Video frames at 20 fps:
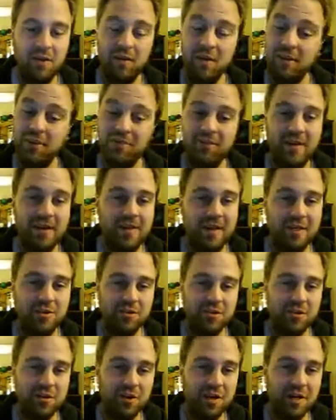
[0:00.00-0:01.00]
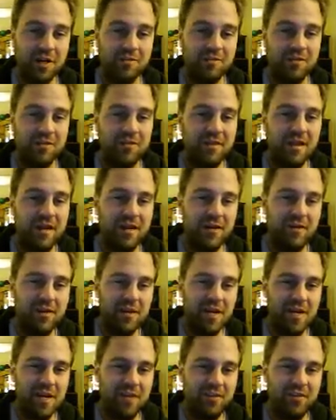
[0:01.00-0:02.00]
let's find that jerk-off. There
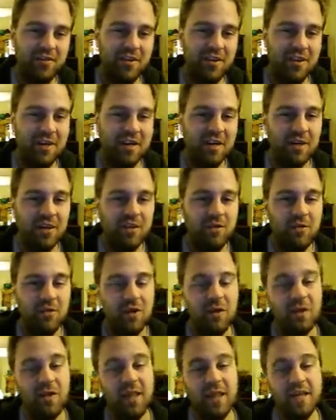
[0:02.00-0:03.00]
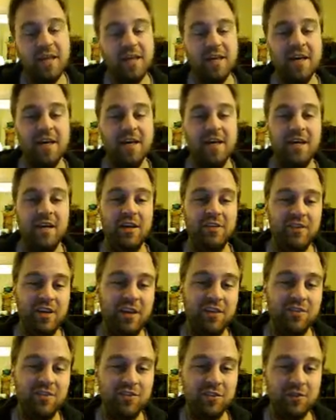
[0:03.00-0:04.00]
he is. Like
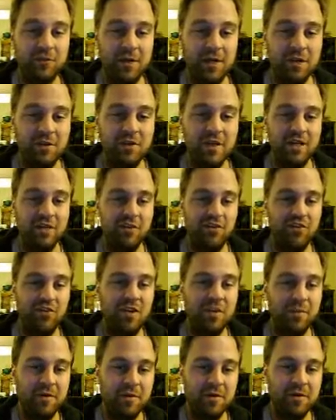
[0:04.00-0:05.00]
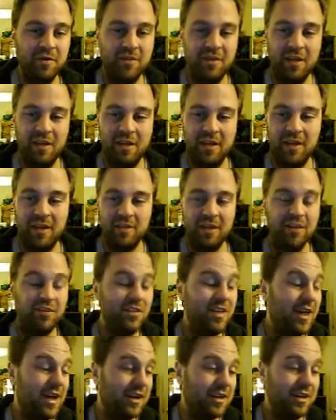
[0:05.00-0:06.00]
Assassin's Creed, you get a similar thing that's
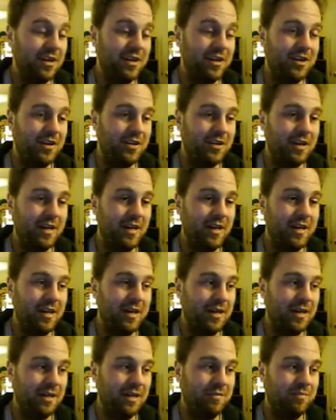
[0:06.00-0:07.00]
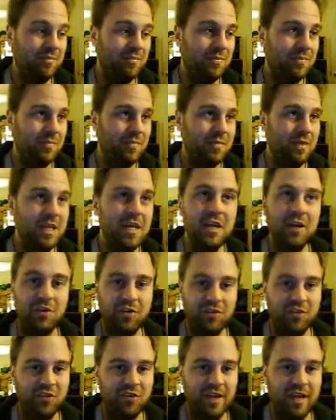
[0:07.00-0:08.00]
not called
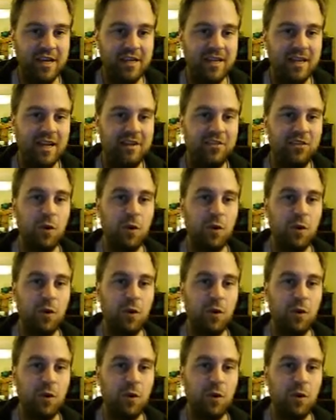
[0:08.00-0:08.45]
Eagle Sight, it's